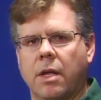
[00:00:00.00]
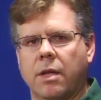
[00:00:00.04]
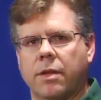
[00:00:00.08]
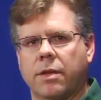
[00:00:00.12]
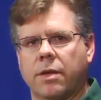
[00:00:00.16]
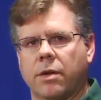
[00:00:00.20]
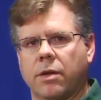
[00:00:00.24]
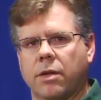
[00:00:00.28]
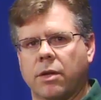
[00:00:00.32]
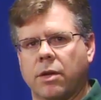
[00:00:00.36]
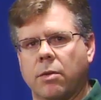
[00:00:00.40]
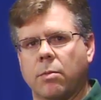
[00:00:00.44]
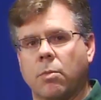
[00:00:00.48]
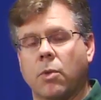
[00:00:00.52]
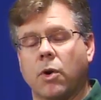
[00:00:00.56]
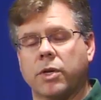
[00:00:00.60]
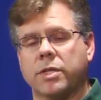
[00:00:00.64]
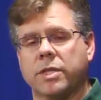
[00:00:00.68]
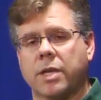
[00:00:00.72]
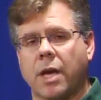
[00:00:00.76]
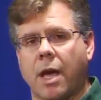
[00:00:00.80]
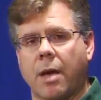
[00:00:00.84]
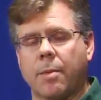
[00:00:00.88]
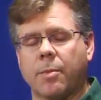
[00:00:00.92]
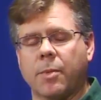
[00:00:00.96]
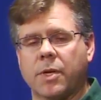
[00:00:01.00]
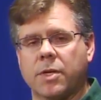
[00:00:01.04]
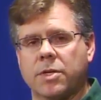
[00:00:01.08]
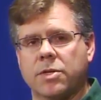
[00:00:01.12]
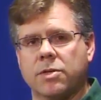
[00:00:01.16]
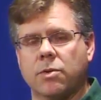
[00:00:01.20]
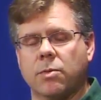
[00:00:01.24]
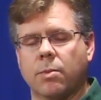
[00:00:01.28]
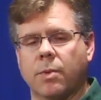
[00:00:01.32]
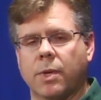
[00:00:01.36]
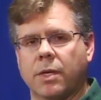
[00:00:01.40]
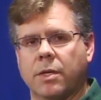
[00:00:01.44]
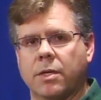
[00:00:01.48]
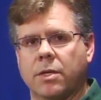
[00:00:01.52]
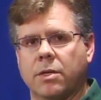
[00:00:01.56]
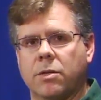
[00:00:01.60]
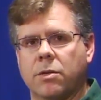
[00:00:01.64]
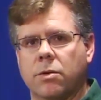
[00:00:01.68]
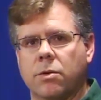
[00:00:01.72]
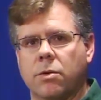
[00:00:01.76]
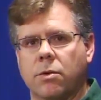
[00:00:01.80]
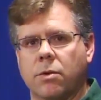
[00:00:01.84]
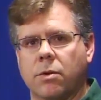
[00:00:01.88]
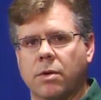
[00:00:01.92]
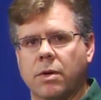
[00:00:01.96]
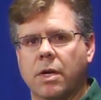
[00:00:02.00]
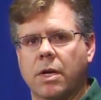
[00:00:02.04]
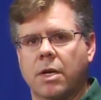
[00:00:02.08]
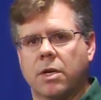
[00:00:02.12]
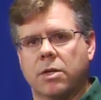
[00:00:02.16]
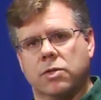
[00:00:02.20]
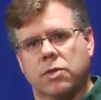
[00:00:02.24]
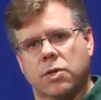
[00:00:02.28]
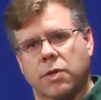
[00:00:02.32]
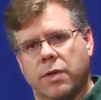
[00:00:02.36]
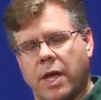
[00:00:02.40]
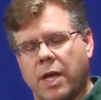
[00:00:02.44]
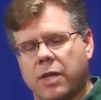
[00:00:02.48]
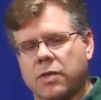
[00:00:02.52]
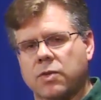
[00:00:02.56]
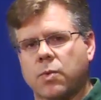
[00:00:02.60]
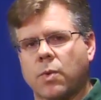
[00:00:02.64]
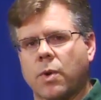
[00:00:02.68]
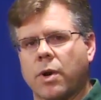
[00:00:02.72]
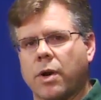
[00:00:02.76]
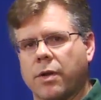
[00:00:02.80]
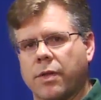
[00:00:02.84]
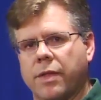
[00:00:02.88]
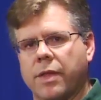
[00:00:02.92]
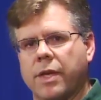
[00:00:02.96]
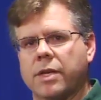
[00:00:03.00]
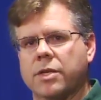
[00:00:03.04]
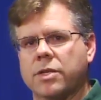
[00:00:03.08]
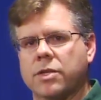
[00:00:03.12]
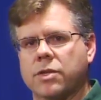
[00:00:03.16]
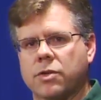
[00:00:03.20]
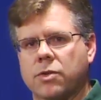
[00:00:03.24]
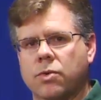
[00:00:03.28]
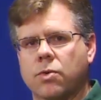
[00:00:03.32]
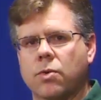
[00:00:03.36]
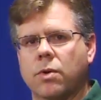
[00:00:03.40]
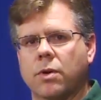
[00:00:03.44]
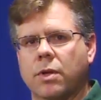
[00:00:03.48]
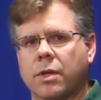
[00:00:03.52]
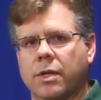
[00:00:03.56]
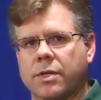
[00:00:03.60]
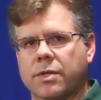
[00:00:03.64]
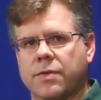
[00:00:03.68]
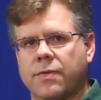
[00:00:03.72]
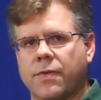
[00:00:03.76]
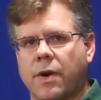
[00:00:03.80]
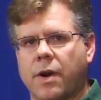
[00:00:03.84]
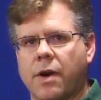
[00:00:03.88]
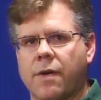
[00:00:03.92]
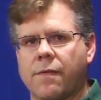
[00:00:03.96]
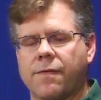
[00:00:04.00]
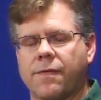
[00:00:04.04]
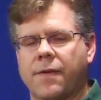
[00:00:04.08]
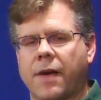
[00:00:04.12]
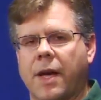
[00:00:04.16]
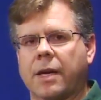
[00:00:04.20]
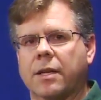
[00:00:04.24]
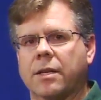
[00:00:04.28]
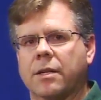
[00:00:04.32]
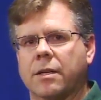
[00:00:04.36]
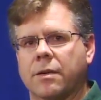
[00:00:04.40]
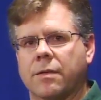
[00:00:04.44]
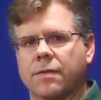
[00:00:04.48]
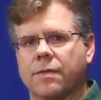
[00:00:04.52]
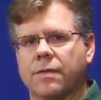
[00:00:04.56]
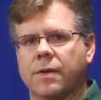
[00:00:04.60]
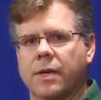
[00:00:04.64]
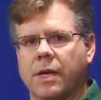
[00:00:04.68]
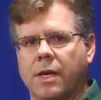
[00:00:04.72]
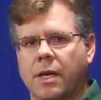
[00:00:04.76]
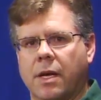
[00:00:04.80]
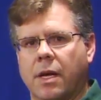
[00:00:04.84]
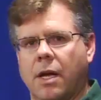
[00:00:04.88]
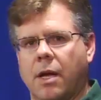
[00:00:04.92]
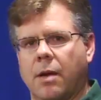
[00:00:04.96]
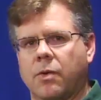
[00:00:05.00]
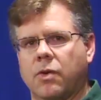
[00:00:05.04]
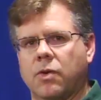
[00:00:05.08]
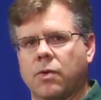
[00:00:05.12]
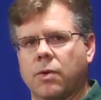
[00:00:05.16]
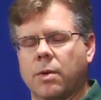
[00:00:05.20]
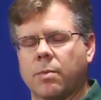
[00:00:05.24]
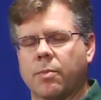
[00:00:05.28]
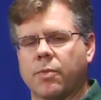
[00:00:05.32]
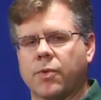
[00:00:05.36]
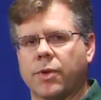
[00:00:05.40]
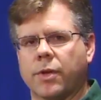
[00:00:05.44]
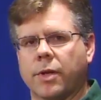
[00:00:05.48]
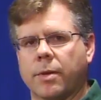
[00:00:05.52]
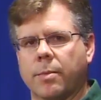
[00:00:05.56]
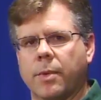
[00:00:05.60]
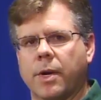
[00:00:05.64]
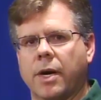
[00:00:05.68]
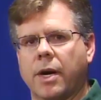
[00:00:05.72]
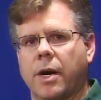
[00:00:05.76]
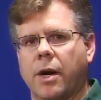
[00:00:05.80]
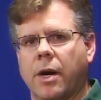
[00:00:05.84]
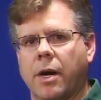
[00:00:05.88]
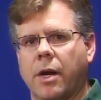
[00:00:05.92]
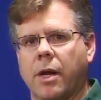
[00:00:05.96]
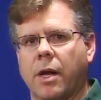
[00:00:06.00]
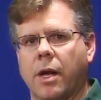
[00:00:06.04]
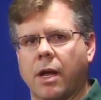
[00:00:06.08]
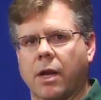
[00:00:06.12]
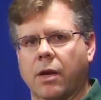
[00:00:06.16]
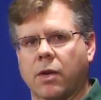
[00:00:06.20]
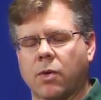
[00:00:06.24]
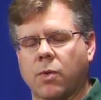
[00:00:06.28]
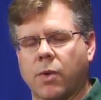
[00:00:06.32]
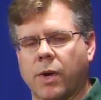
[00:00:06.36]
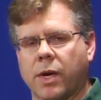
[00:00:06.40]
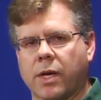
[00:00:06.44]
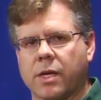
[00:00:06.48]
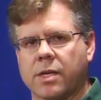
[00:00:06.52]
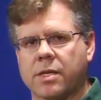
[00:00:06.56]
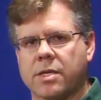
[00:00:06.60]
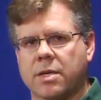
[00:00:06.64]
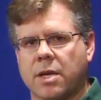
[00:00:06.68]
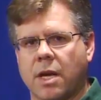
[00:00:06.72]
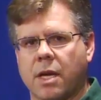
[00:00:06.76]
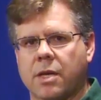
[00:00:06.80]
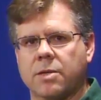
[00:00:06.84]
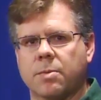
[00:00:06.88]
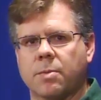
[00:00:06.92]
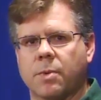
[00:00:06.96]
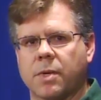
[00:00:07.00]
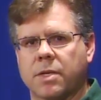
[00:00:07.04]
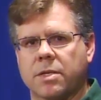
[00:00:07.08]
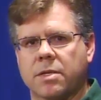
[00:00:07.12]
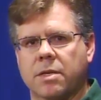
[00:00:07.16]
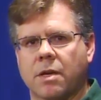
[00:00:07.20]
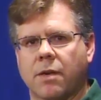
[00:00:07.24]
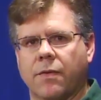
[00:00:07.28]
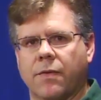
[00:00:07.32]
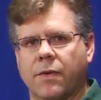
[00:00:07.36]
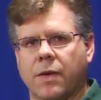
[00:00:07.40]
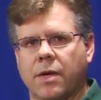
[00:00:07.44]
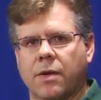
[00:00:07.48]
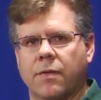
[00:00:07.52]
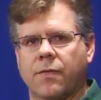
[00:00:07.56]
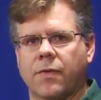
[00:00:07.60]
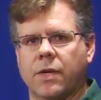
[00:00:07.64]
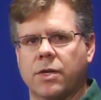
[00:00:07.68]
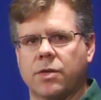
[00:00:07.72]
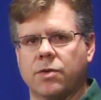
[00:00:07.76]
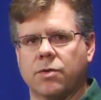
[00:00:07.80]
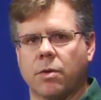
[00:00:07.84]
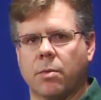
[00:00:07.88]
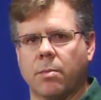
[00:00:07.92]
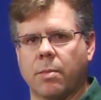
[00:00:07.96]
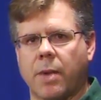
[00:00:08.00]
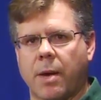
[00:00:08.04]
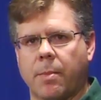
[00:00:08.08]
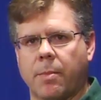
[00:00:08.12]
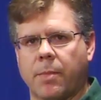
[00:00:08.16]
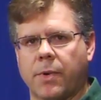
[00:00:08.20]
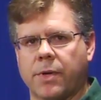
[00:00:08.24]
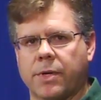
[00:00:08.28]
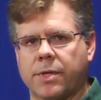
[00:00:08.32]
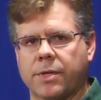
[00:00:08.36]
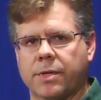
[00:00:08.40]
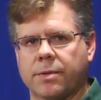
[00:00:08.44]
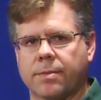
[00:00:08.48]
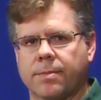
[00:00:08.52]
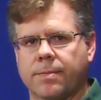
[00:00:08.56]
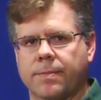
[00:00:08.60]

They're a little more time consuming to do, so that's where this tool is very effective in doing preliminary and quick assessments of individual members.